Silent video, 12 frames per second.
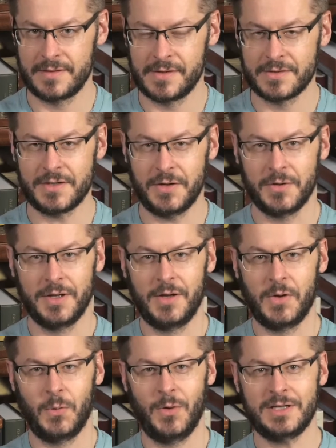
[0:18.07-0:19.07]
So,
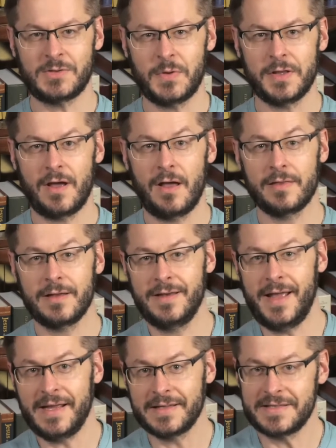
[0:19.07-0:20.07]
what's with all the
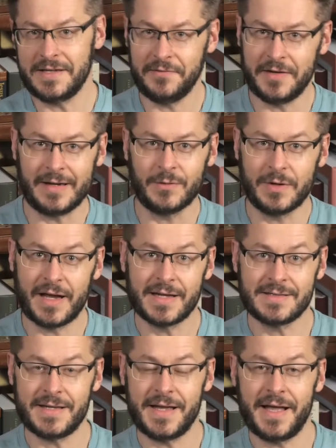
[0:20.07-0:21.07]
negativity when I
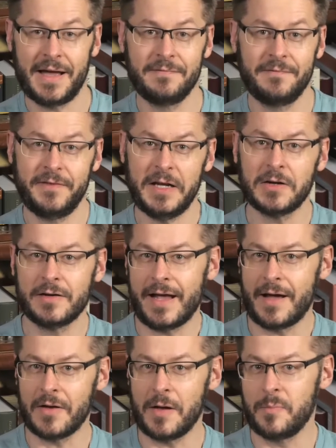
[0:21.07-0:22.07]
say I've figured
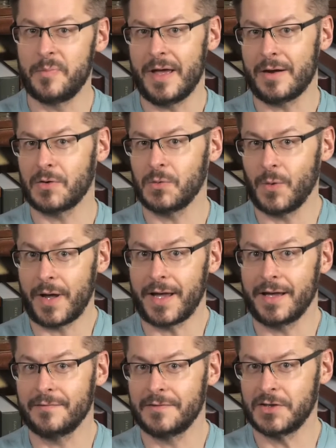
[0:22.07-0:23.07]
out a better way
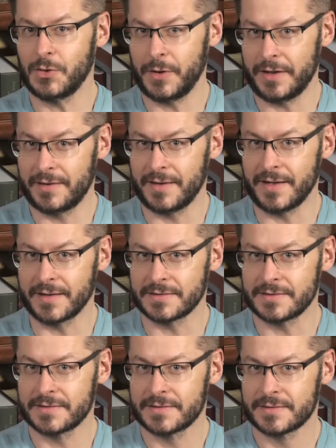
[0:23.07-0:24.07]
of doing things?